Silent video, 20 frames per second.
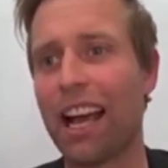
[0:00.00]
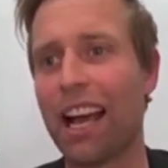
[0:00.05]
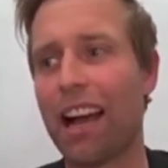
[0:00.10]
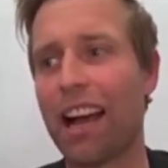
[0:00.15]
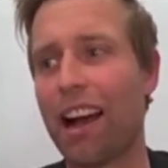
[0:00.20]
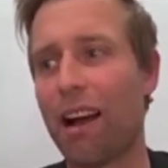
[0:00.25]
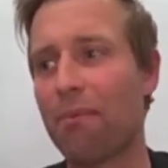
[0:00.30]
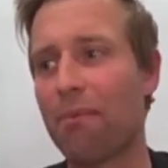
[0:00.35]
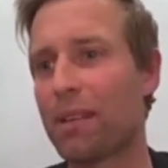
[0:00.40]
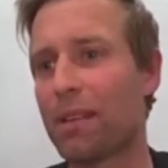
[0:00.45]

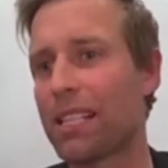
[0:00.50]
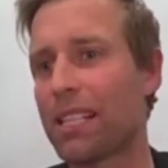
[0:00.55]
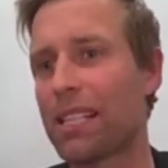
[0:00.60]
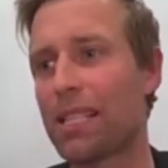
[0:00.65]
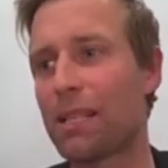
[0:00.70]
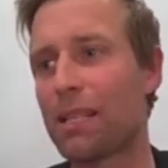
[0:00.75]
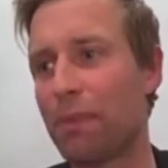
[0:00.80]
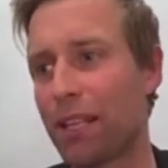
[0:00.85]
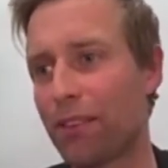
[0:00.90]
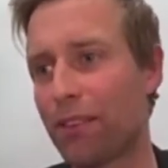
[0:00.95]
You can
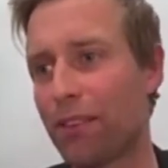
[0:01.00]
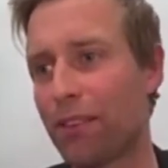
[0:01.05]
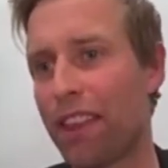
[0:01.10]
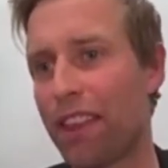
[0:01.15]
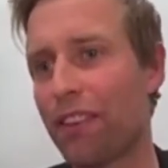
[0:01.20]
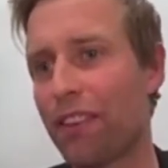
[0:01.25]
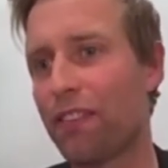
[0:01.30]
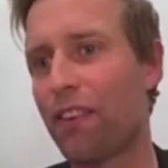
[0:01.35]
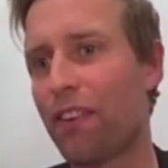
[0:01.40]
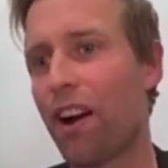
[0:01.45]
spin
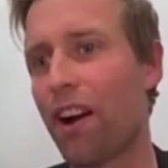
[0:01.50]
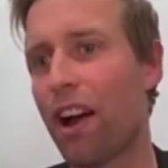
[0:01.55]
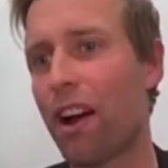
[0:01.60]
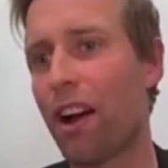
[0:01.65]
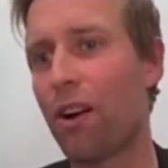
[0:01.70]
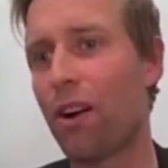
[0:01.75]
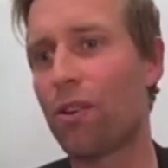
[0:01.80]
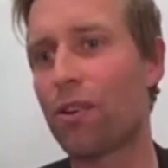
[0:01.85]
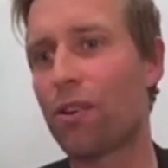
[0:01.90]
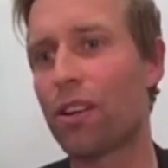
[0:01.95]
around the
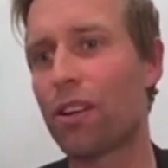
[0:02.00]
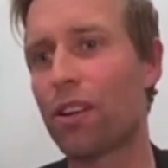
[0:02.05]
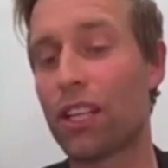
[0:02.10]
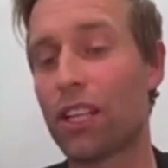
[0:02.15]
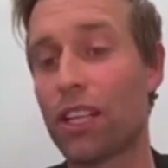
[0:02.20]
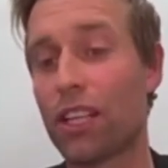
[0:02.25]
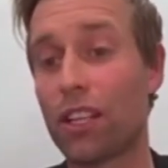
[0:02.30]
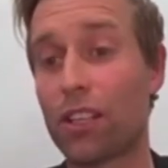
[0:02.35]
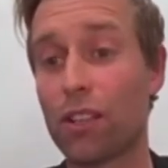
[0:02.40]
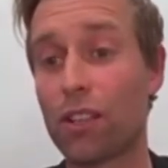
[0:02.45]
file. You
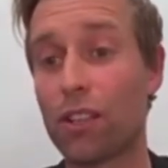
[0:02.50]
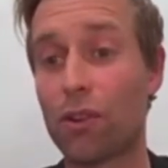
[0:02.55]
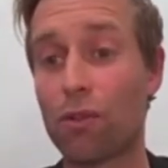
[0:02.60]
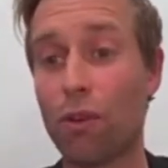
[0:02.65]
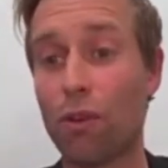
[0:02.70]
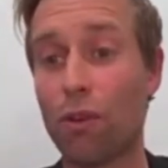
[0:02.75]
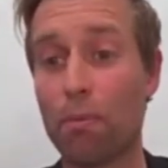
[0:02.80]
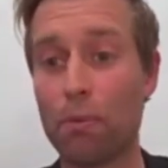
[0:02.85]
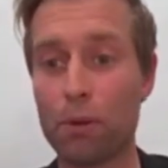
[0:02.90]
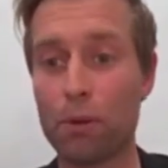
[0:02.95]
can
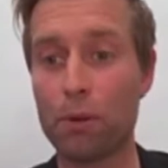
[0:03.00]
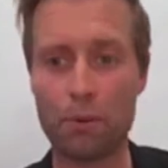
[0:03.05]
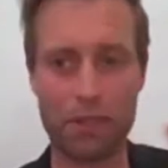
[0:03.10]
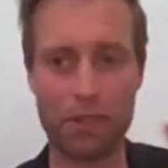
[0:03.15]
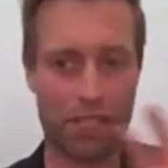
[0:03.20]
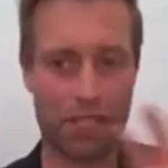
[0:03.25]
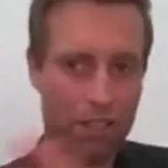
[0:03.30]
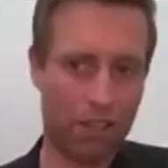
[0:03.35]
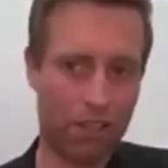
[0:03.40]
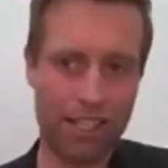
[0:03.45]
crop
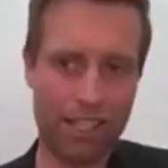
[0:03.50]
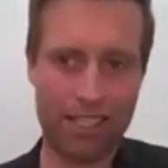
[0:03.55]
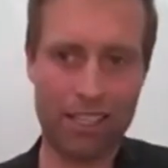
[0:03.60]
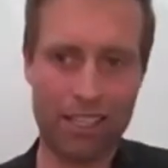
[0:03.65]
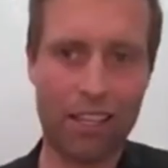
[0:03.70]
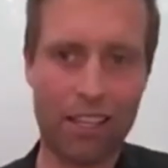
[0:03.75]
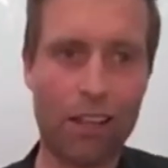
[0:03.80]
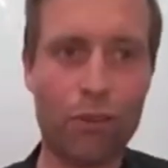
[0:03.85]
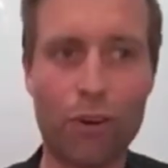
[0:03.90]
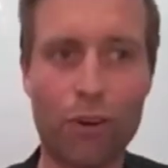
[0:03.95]
it. This
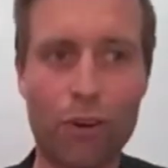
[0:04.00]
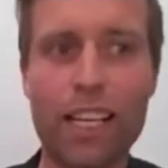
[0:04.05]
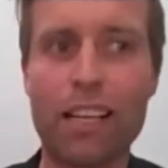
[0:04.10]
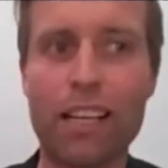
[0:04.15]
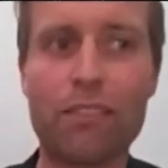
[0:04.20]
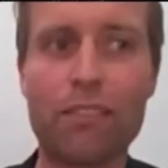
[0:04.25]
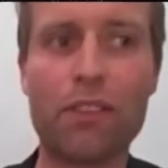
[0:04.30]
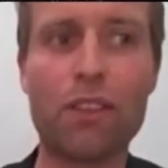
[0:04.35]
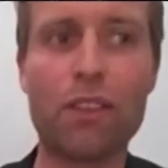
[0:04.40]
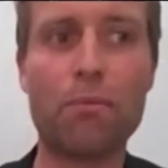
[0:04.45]
is a
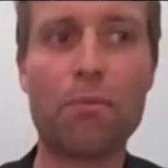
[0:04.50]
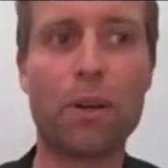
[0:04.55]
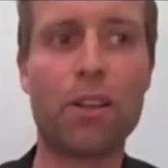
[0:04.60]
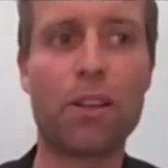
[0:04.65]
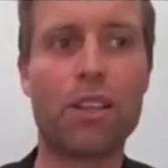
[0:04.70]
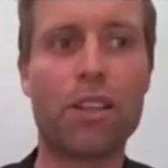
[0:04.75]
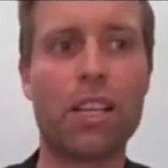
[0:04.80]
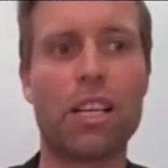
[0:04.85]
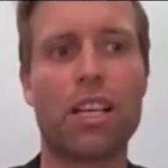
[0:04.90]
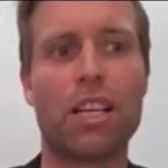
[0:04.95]
3D view,
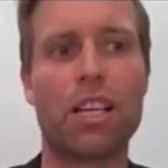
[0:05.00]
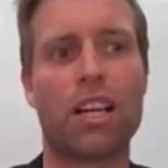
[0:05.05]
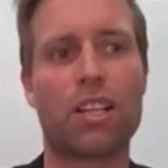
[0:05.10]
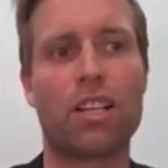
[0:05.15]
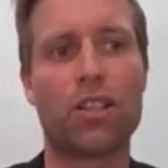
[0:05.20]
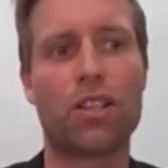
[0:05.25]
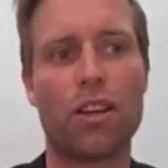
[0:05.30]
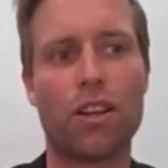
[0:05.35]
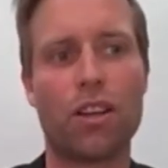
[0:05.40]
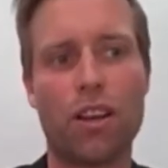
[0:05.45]
but I
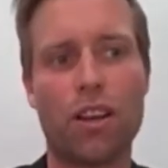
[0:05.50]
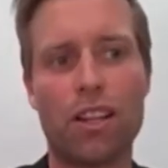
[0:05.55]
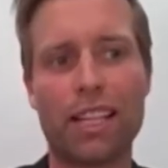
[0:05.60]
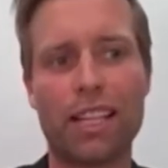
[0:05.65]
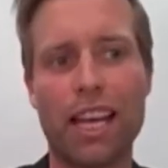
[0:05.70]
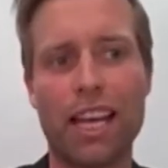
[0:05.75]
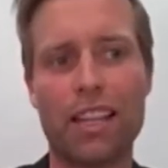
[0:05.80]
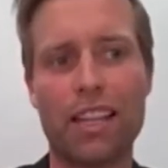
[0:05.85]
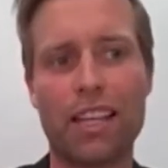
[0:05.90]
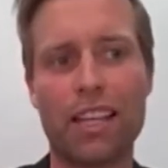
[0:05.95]
showed
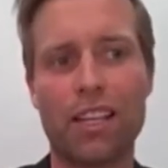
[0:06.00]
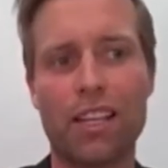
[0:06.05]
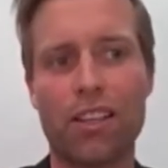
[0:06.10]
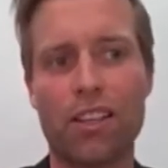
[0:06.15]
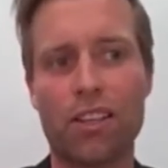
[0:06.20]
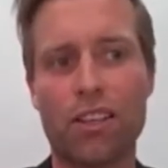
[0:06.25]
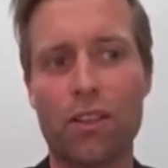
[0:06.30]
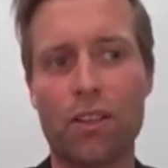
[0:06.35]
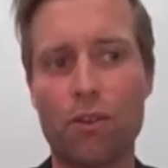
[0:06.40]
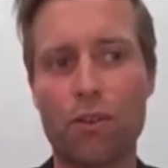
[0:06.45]
earlier that you
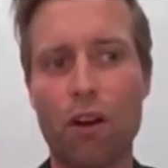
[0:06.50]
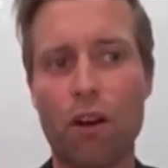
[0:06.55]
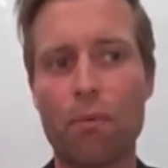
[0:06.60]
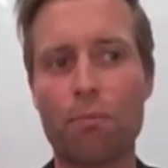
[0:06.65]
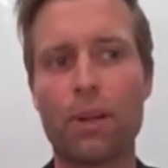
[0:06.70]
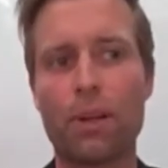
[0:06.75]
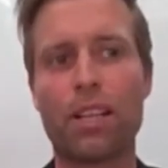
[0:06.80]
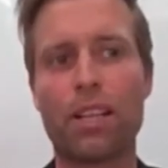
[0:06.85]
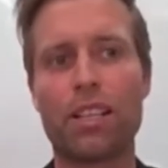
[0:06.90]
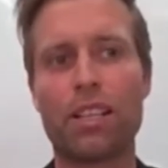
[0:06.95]
could
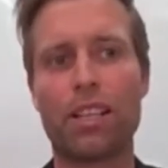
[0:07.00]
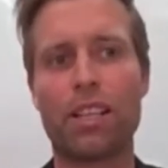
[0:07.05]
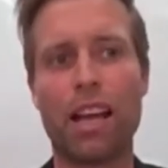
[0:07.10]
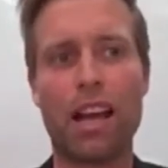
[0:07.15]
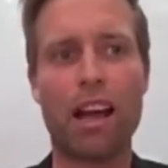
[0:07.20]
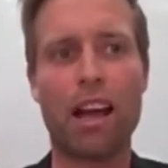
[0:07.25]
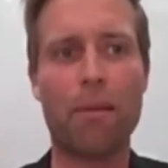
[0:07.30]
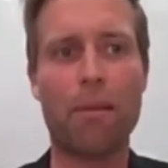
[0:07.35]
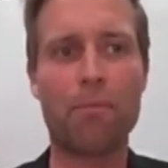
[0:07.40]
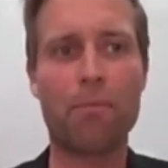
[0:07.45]
crop it
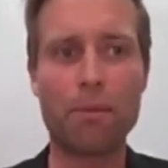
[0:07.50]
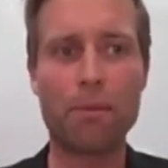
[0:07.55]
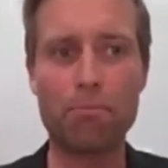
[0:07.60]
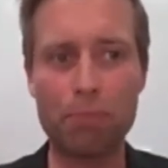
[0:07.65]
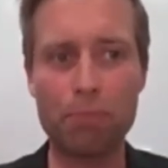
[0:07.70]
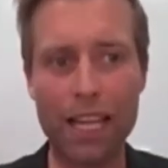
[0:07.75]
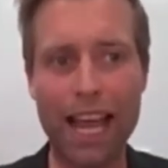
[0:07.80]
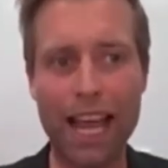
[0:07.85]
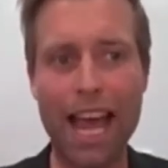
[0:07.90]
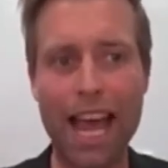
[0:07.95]
in
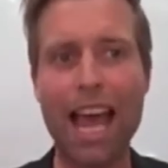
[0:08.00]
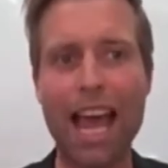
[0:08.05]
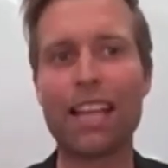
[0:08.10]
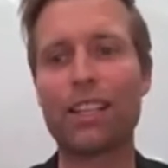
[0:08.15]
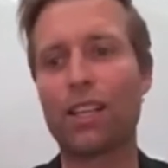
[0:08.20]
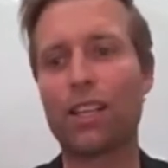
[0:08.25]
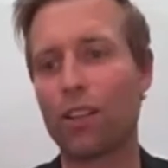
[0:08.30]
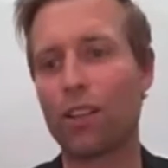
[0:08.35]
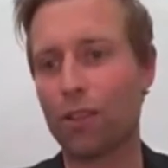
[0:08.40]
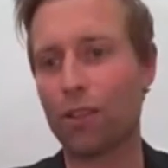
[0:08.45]

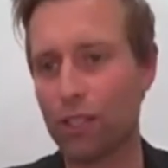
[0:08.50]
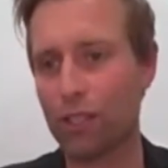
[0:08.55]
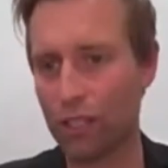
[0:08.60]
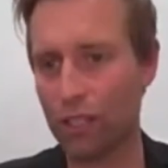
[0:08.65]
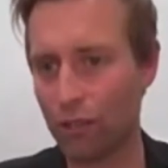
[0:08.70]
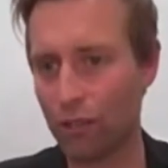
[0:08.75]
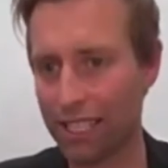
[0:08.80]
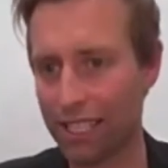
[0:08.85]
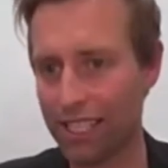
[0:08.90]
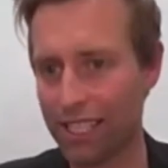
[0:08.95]
plan. You could also
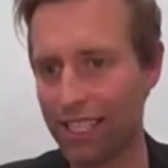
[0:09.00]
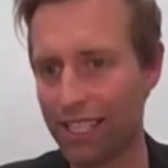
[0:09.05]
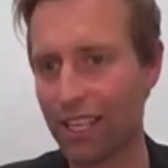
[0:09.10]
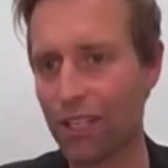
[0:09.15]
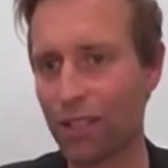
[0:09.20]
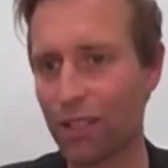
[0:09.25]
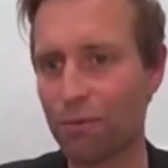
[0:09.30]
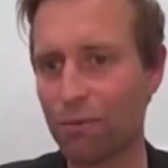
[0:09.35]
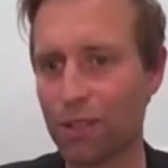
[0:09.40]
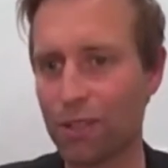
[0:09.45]
do it in
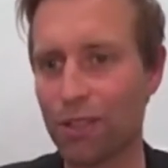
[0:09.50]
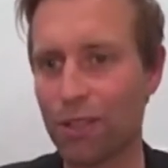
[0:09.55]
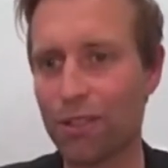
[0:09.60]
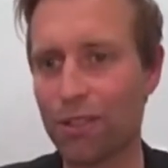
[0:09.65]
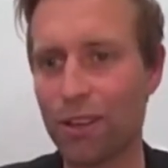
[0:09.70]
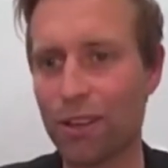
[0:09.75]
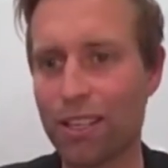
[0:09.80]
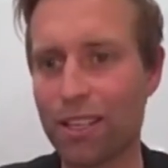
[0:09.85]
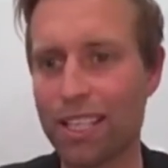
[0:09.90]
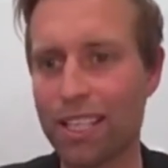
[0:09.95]
section, which I'll
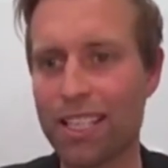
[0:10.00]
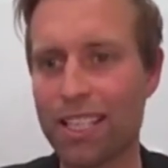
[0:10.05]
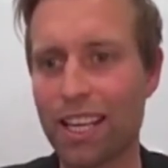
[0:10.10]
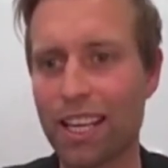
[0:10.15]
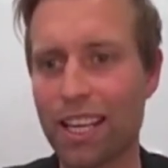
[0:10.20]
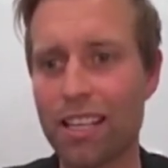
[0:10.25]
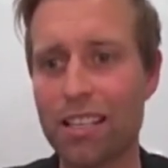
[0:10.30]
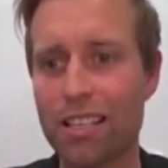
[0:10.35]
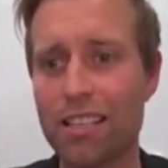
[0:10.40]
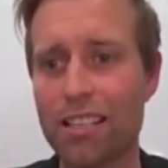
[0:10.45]
show in a
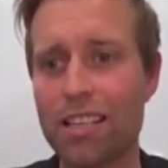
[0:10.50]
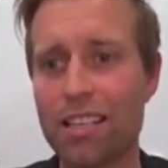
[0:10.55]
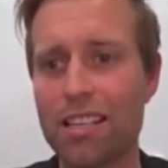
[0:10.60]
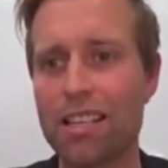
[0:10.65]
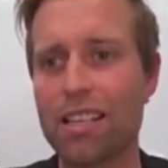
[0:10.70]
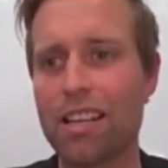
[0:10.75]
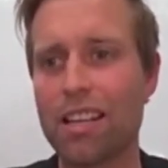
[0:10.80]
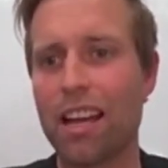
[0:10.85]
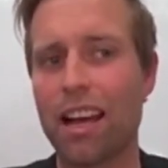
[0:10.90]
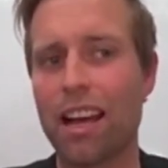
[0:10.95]
second,
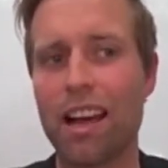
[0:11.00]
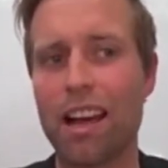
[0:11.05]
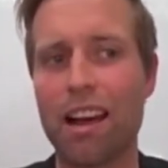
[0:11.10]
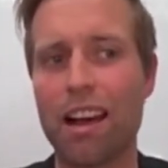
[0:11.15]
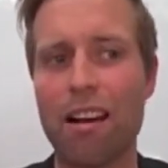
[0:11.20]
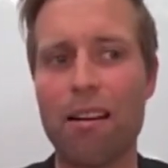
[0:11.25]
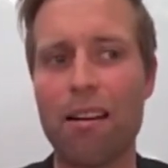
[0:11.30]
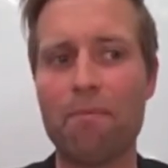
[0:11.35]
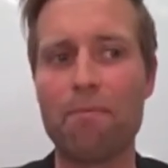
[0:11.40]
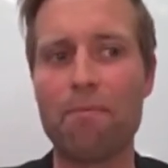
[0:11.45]

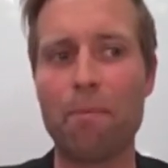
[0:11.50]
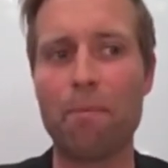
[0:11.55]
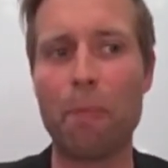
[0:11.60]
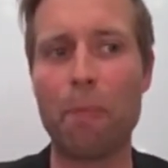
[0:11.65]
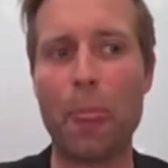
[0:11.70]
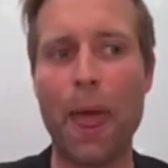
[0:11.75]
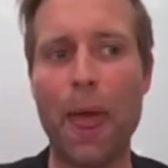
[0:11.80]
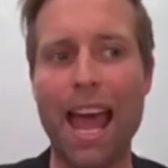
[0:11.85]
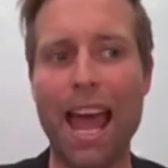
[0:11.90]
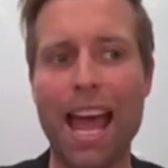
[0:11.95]

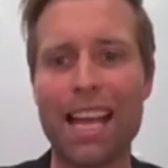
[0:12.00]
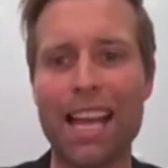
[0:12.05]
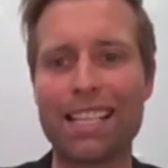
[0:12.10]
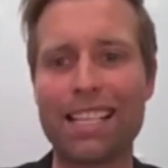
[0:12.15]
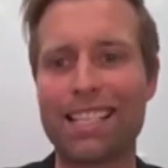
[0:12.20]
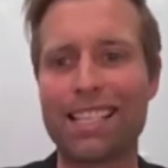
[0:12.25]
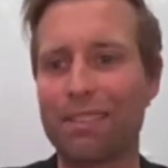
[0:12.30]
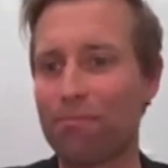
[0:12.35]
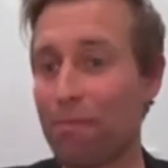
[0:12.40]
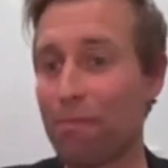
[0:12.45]

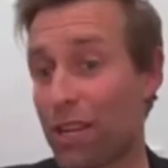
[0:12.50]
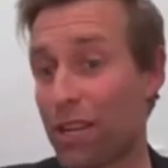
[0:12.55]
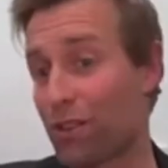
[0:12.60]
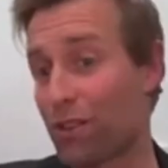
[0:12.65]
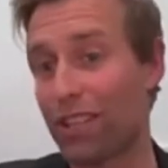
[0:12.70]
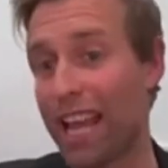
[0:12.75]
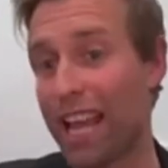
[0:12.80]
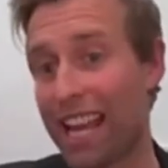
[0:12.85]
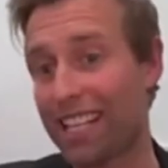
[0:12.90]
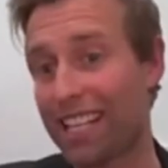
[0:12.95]
and measure
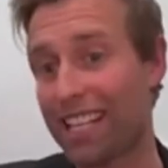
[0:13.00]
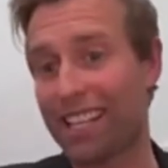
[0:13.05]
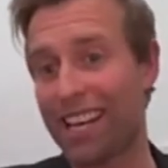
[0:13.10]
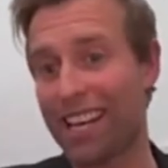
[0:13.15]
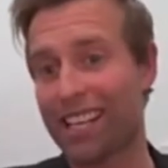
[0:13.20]
and annotate